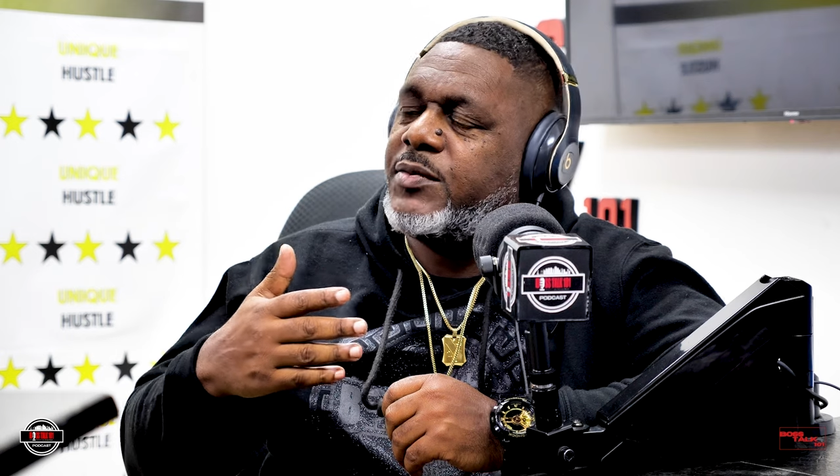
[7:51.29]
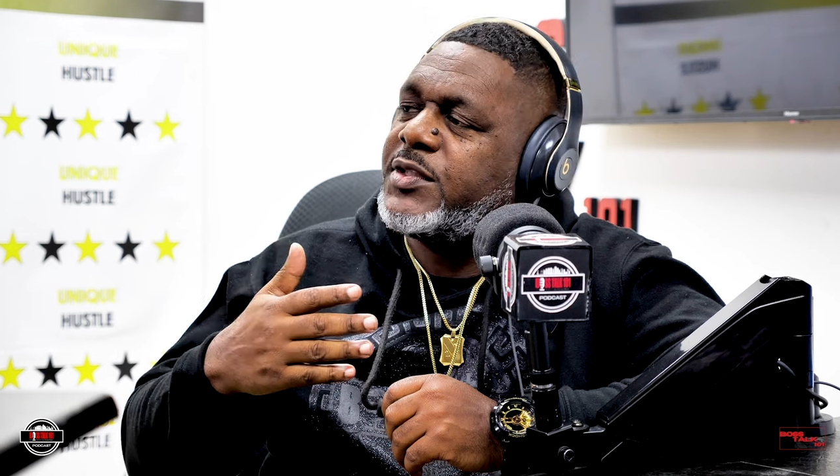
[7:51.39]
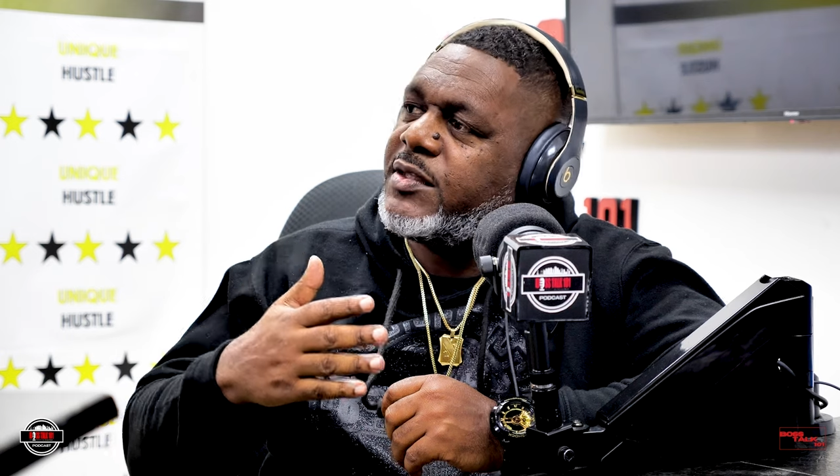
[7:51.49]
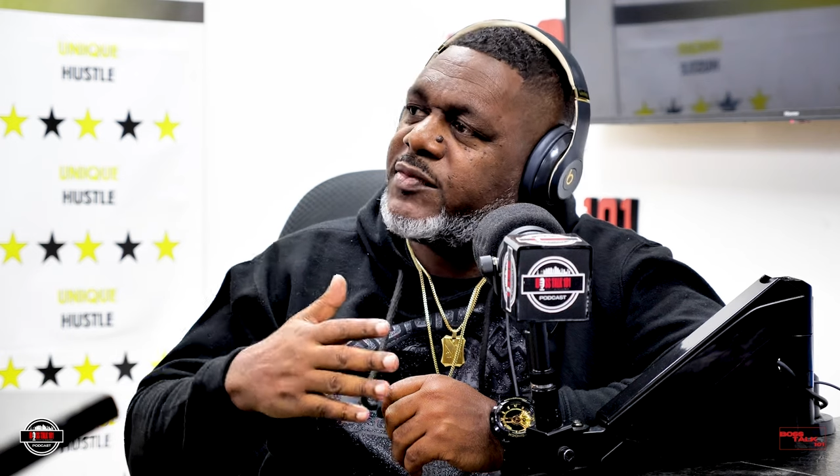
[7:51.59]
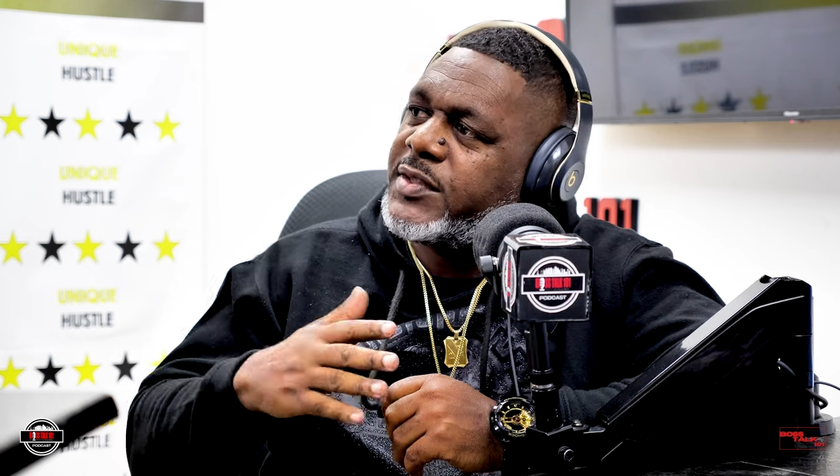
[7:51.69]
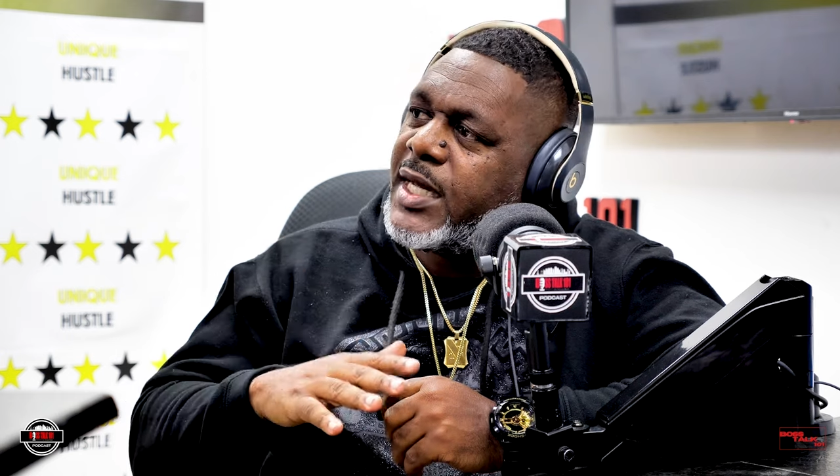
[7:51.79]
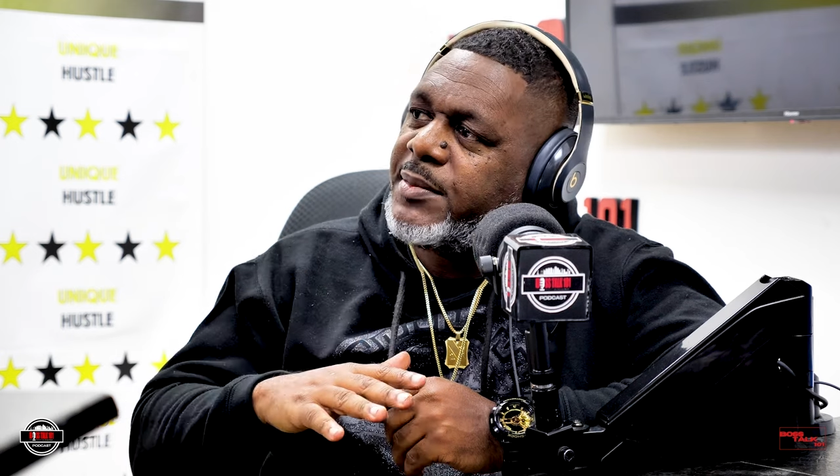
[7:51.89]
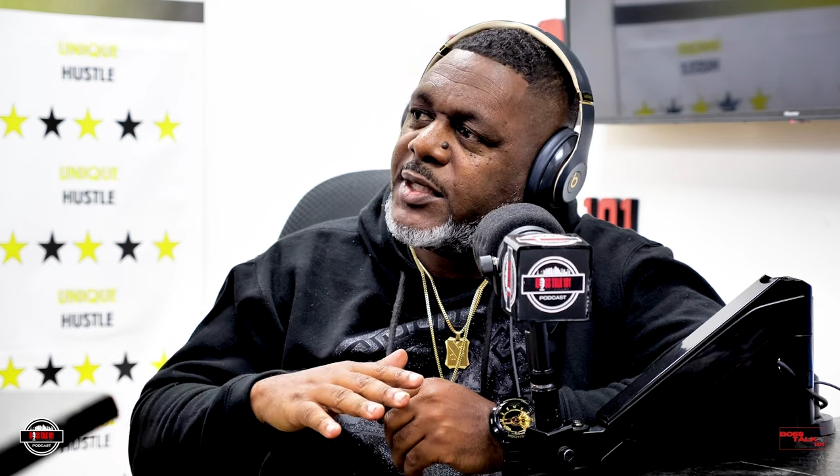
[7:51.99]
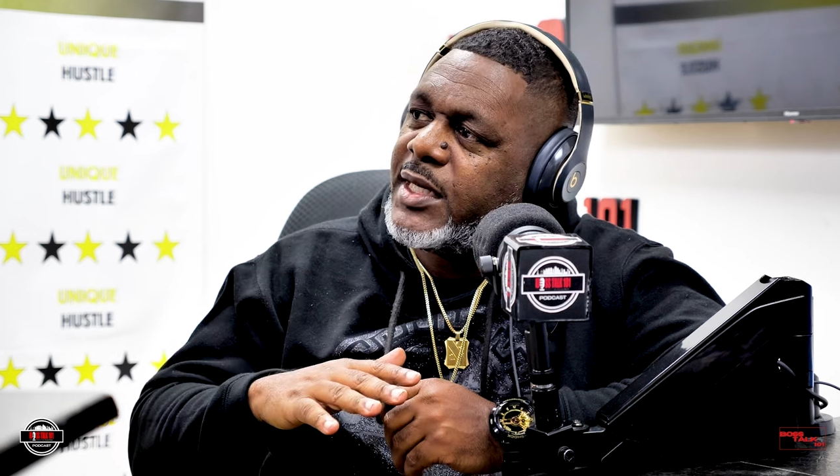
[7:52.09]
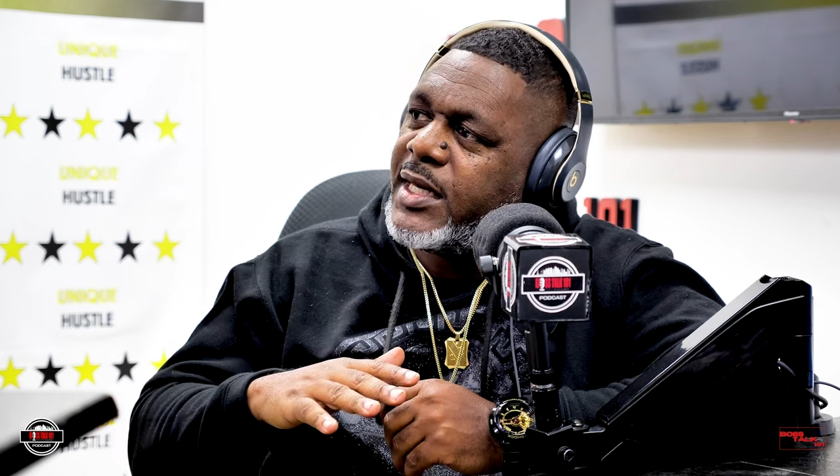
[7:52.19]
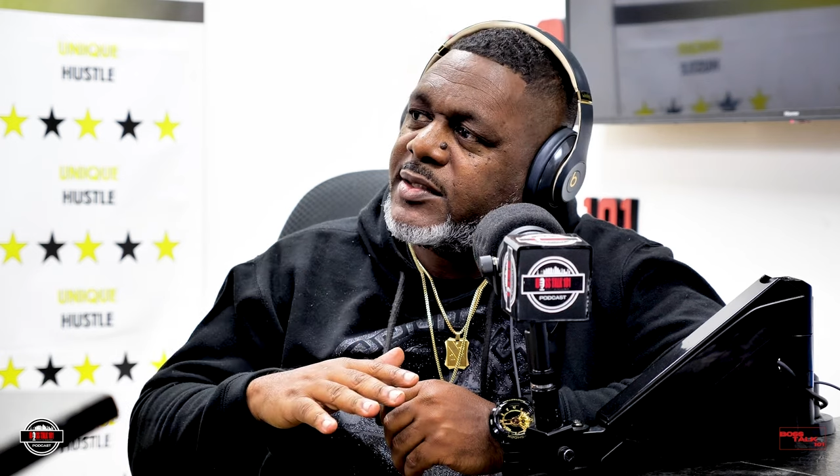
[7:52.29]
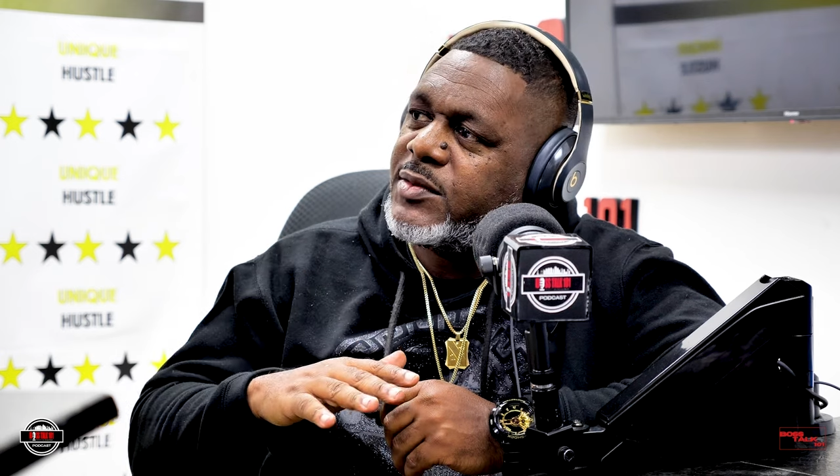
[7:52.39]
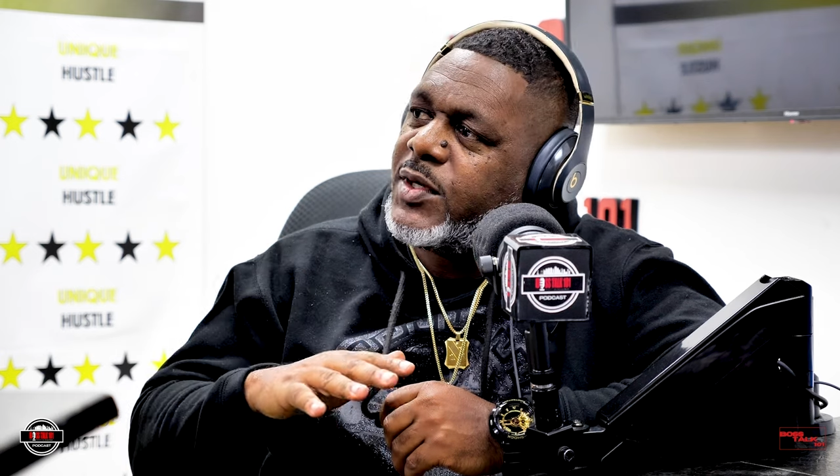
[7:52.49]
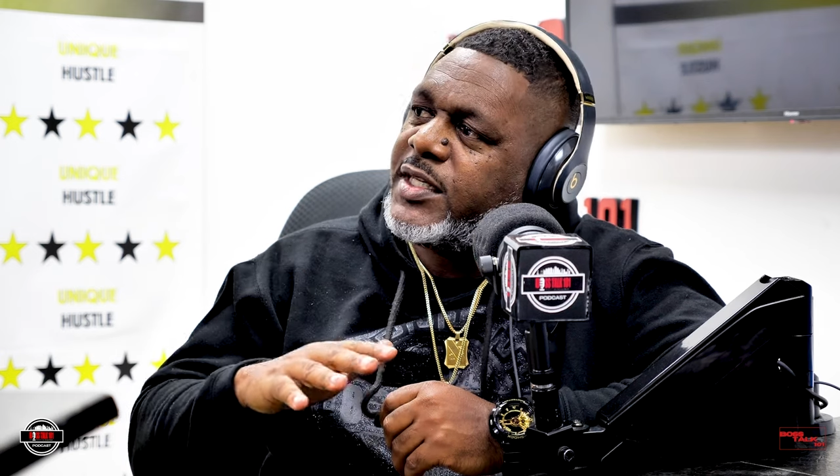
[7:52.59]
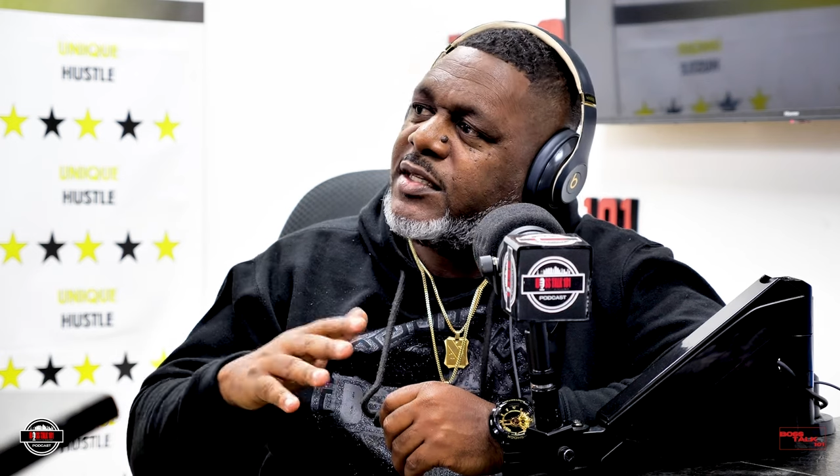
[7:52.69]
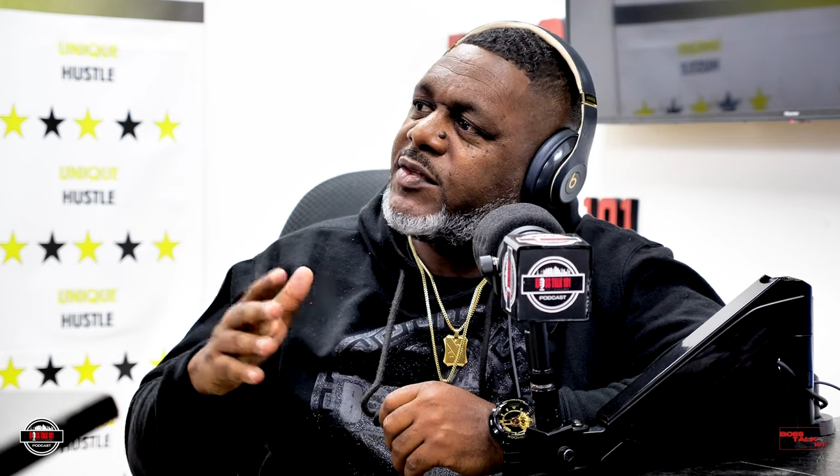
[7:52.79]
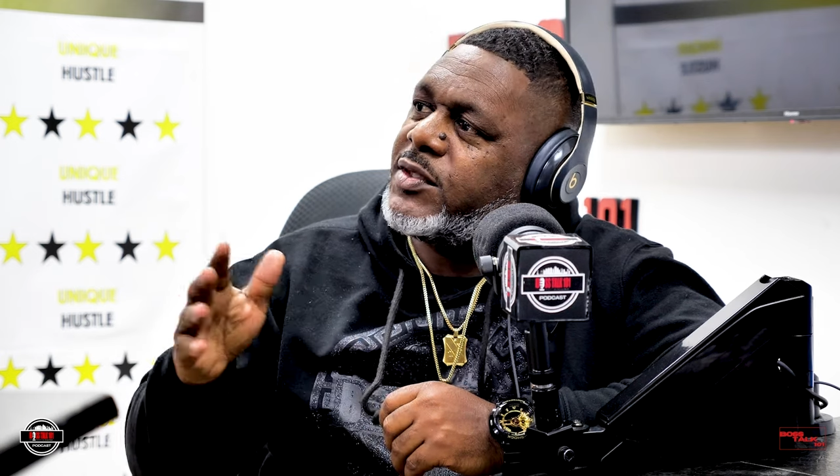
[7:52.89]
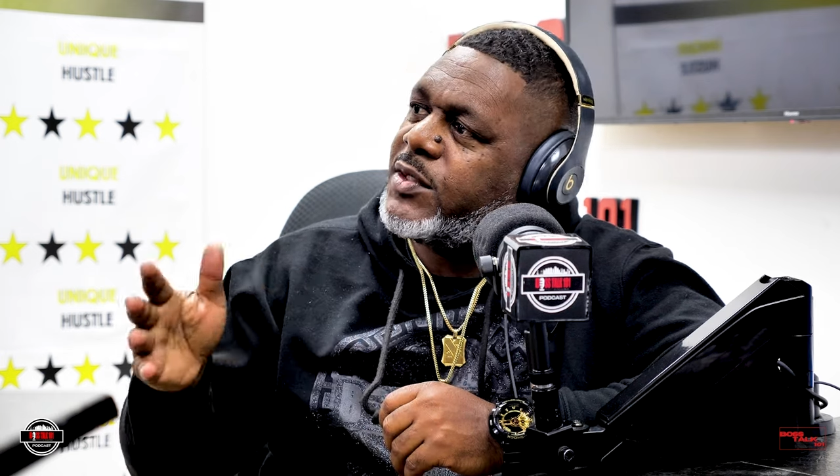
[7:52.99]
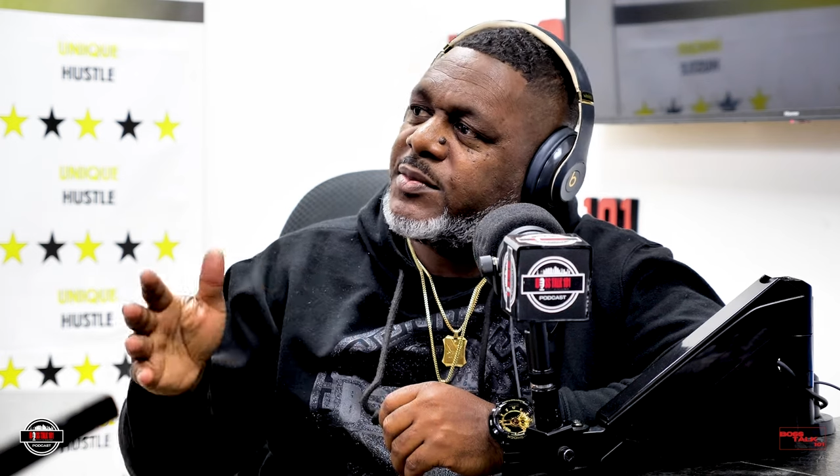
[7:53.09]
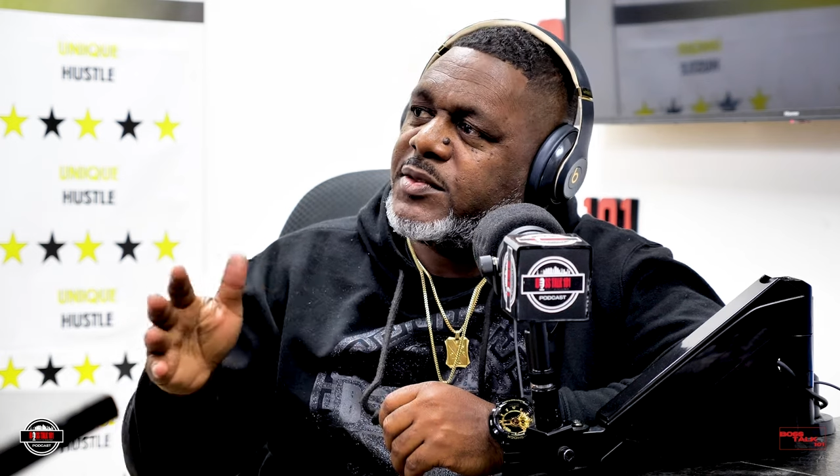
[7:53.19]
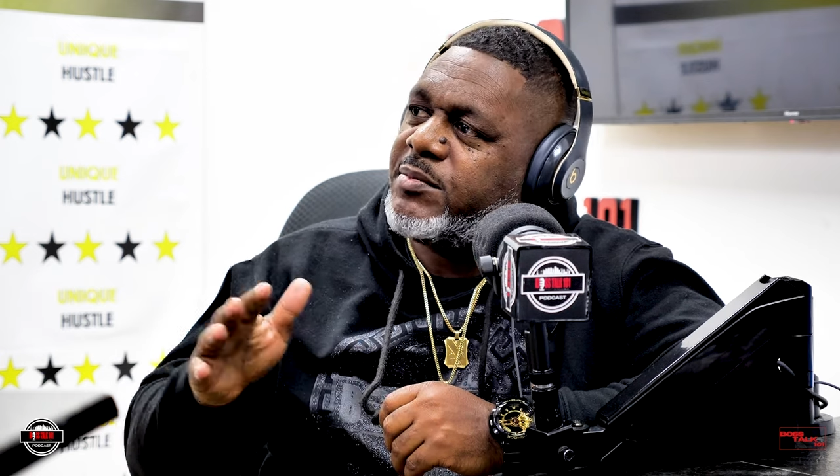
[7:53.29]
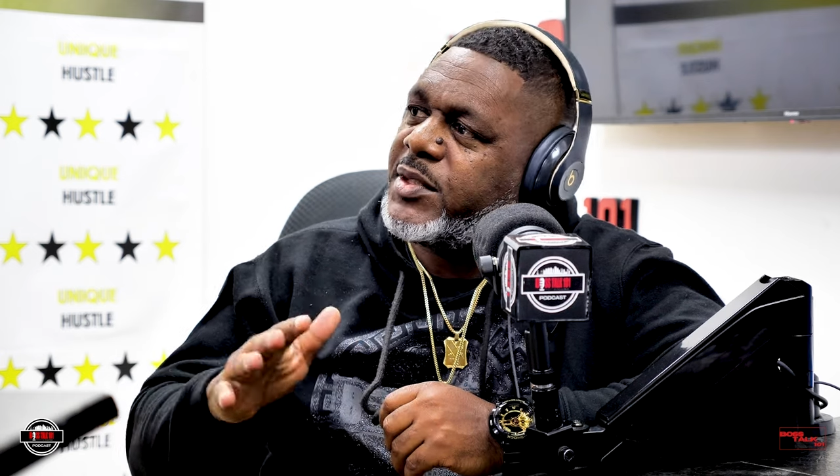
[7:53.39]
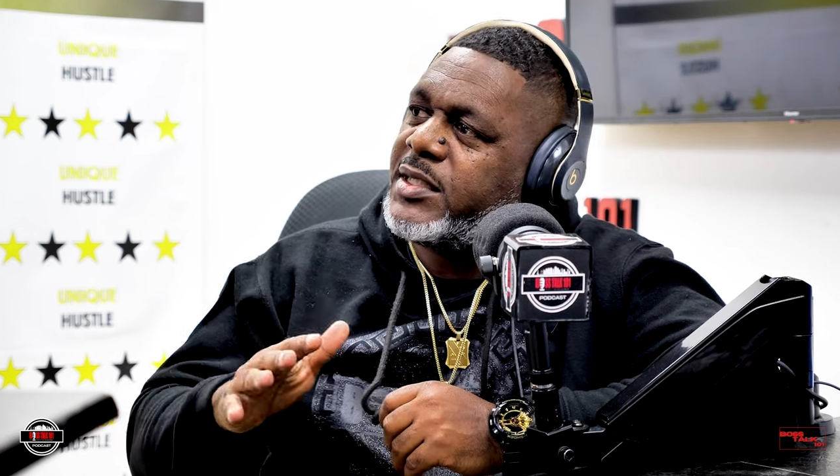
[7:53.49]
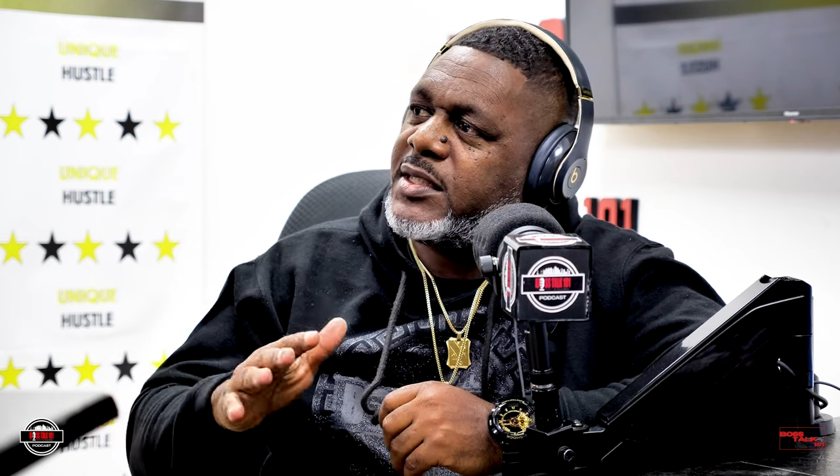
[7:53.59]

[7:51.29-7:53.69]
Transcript: it was different type of gangs. It wasn't oh, even yeah. Crips and